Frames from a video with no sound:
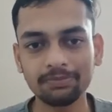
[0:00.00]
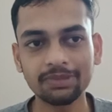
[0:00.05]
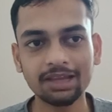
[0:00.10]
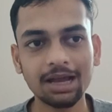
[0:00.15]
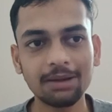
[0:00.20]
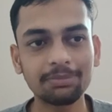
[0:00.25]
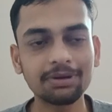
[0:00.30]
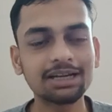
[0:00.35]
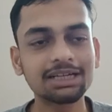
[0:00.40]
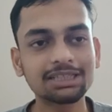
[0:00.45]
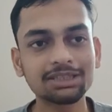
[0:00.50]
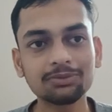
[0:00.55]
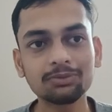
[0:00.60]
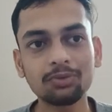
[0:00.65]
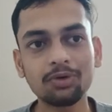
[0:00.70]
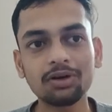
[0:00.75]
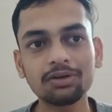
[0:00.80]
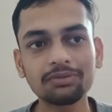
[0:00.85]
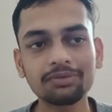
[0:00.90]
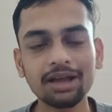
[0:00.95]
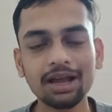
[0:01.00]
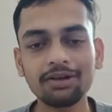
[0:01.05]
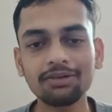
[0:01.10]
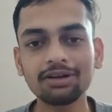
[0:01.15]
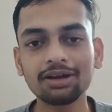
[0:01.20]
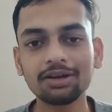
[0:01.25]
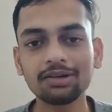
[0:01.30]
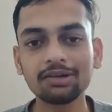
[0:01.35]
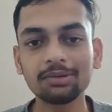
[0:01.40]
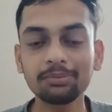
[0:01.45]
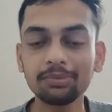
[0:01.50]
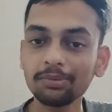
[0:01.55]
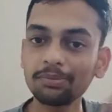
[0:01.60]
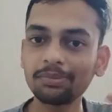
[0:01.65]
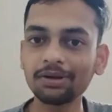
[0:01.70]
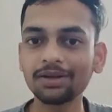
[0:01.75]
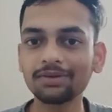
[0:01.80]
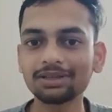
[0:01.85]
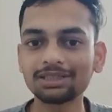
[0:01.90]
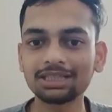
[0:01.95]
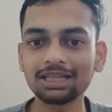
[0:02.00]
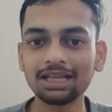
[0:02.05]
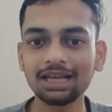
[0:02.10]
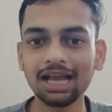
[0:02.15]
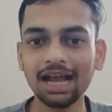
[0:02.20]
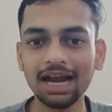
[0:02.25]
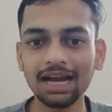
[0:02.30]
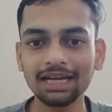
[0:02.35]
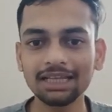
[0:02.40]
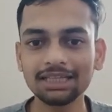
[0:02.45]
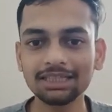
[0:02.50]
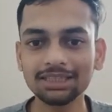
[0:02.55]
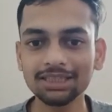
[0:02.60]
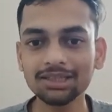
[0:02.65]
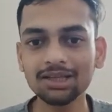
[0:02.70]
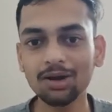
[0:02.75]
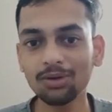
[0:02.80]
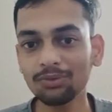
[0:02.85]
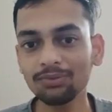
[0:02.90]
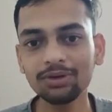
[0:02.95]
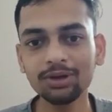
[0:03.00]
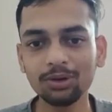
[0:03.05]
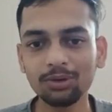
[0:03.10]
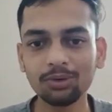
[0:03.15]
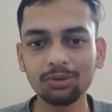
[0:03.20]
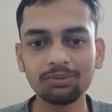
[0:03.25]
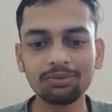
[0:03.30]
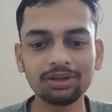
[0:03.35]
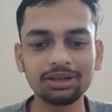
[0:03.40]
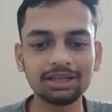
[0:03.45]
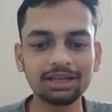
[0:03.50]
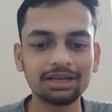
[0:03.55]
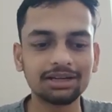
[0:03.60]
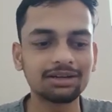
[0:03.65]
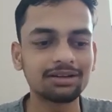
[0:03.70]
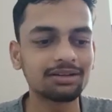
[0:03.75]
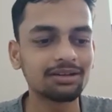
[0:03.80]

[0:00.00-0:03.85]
application what we have developed previously, and this is how we go with it.